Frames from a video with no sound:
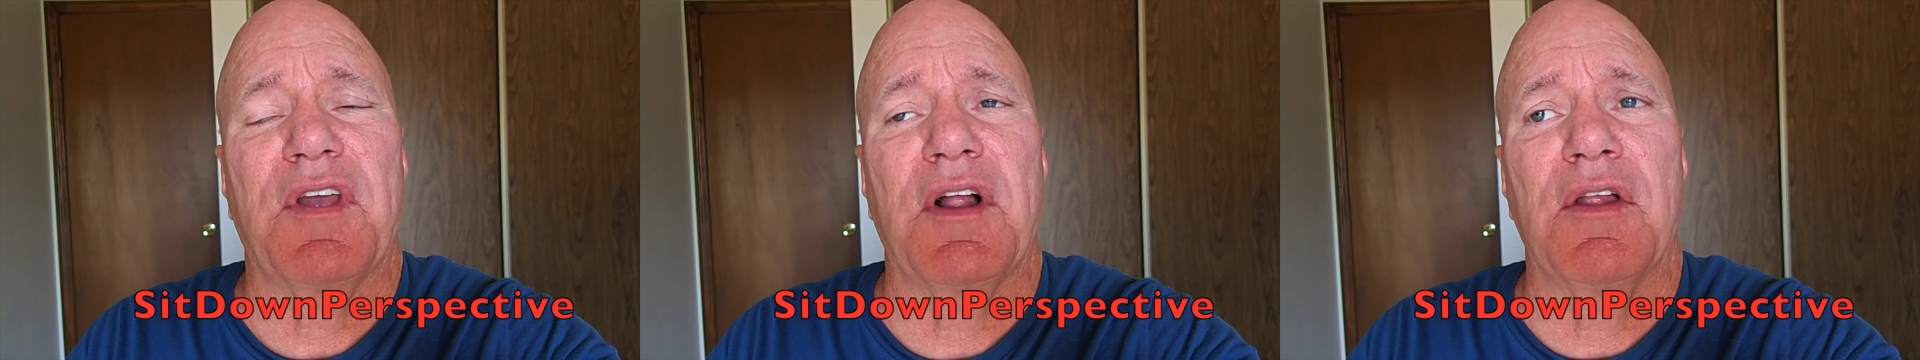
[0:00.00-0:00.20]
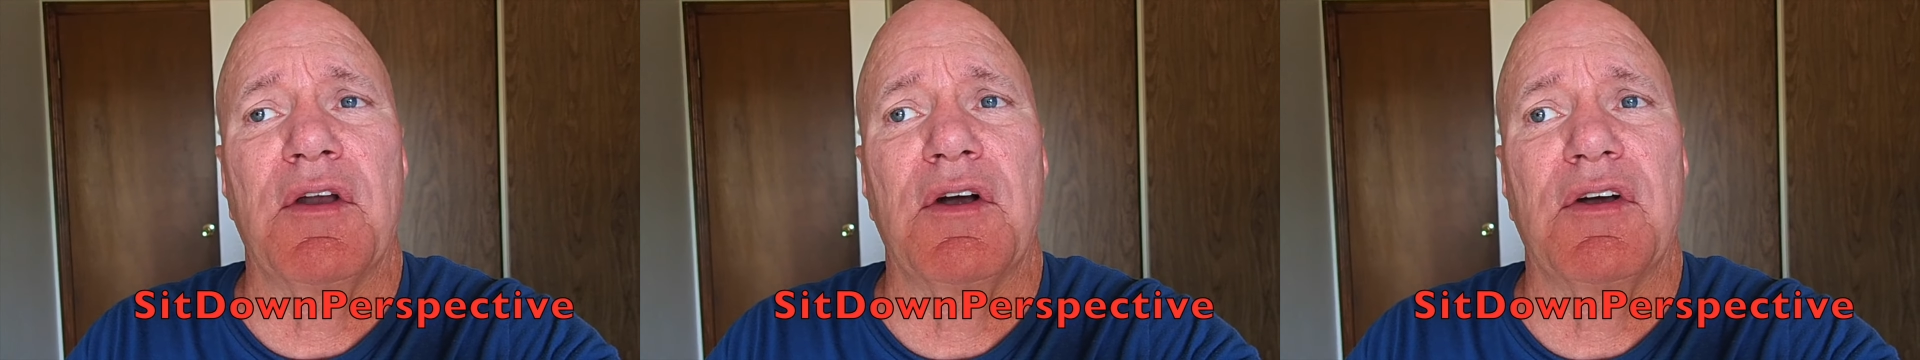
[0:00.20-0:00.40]

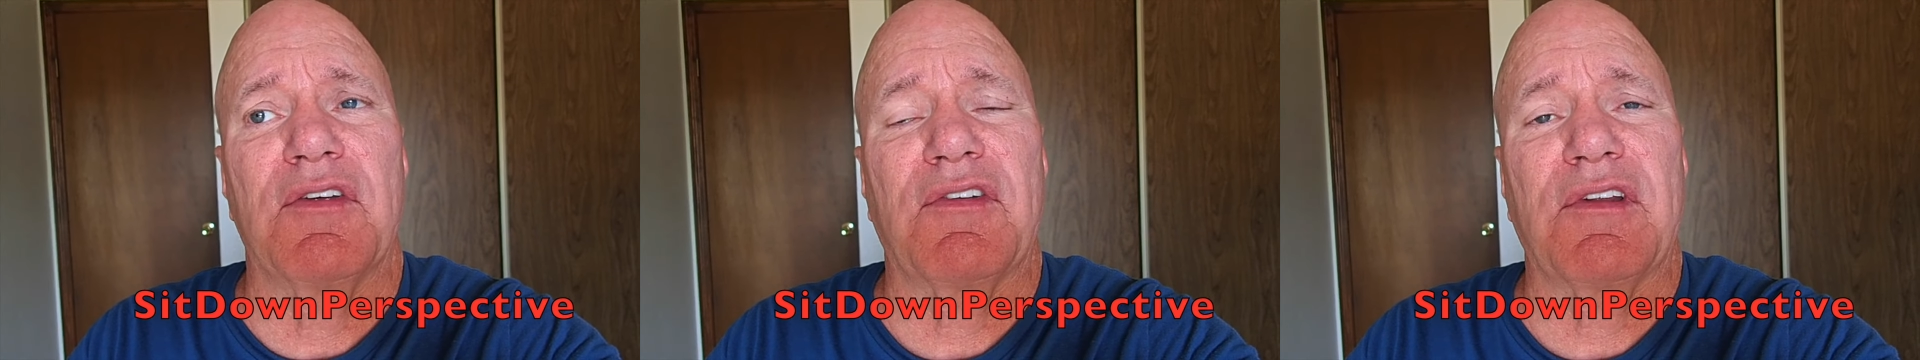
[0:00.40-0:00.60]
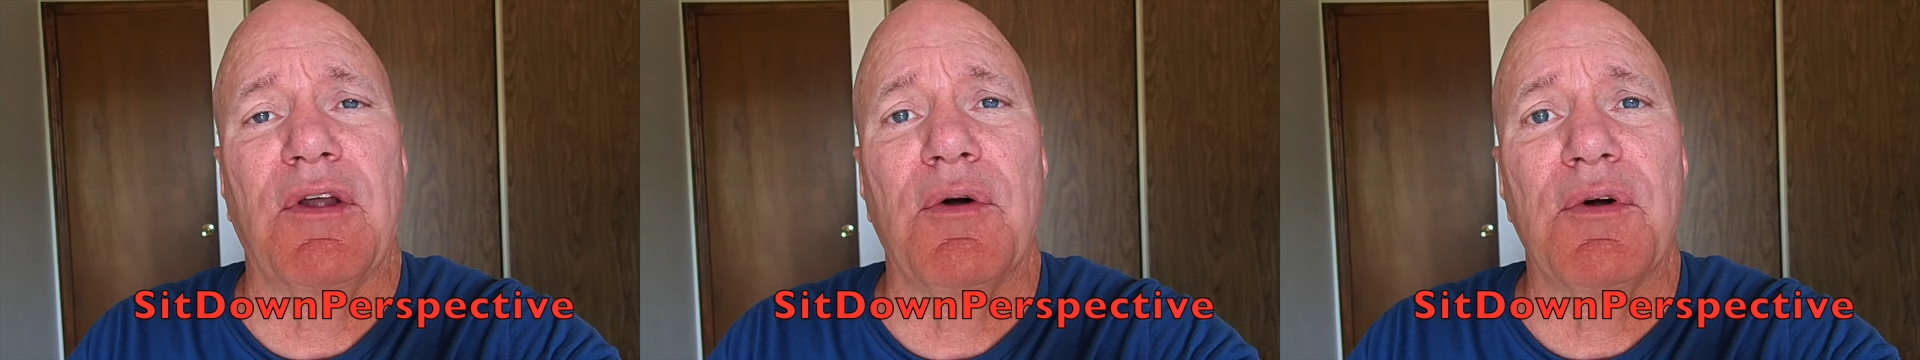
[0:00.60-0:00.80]
telling her to
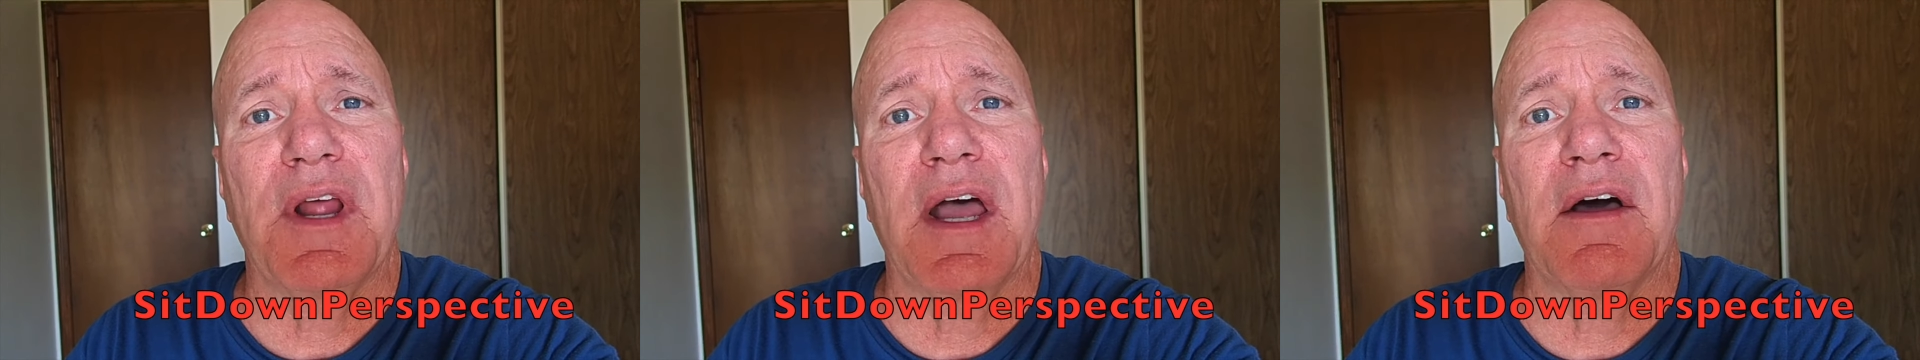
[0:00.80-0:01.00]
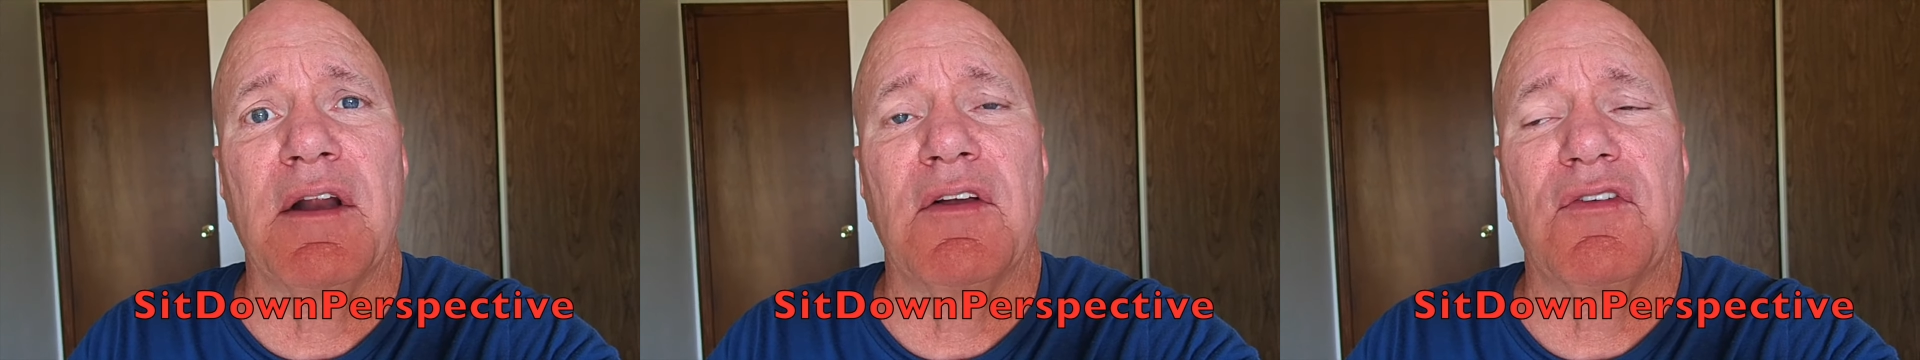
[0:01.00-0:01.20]
slow
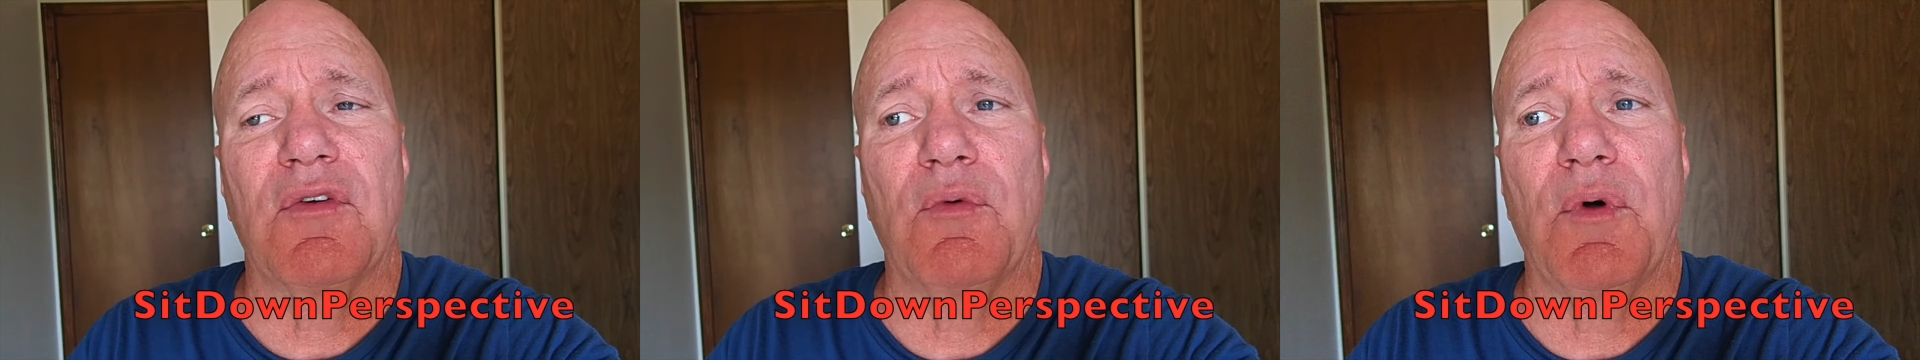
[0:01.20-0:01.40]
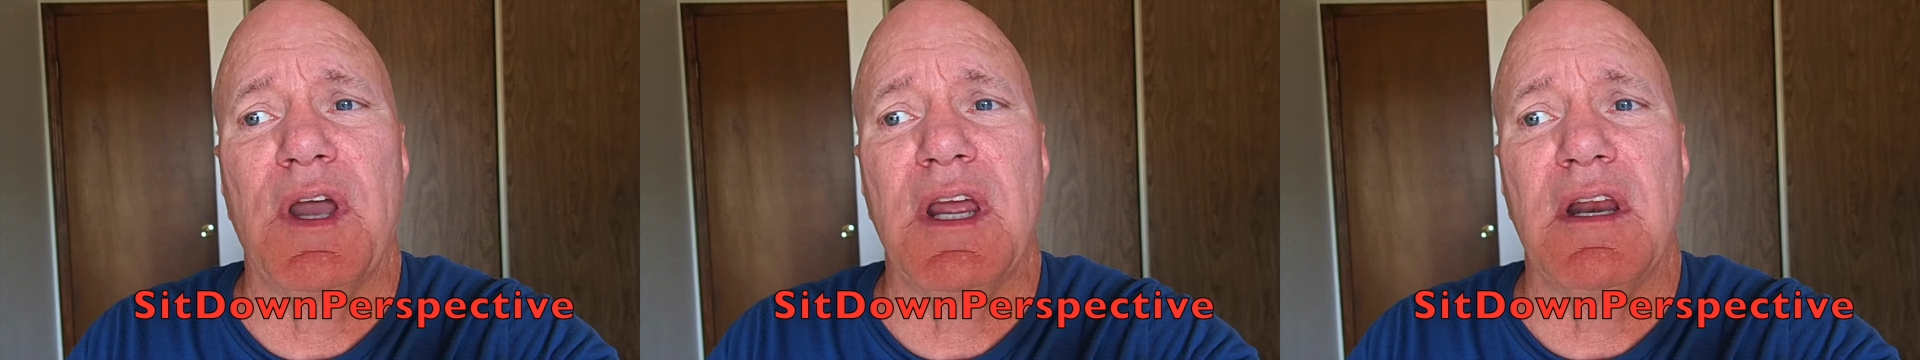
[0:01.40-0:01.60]
down and to
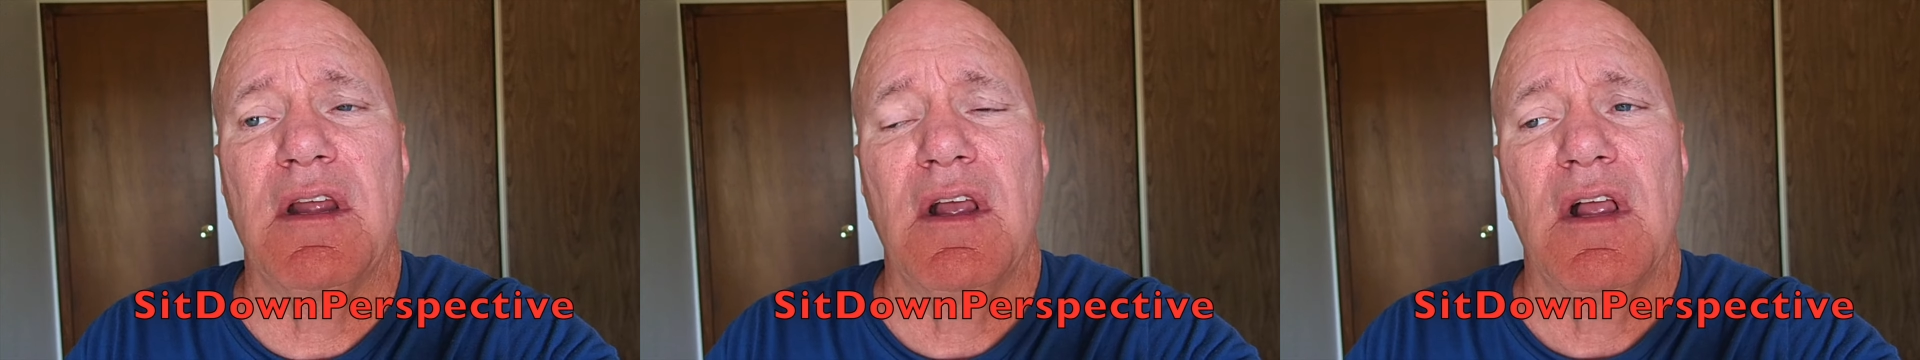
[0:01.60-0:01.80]
wait,